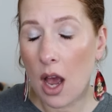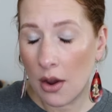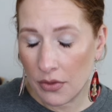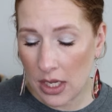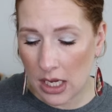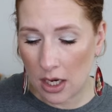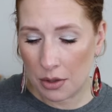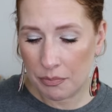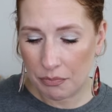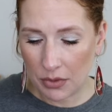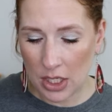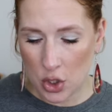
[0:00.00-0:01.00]
of the year
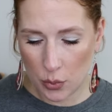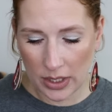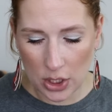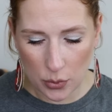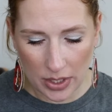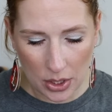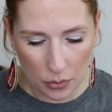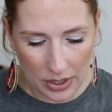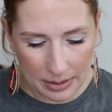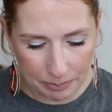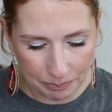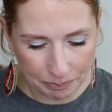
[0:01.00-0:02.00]
in
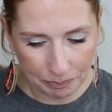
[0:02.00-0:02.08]
2023.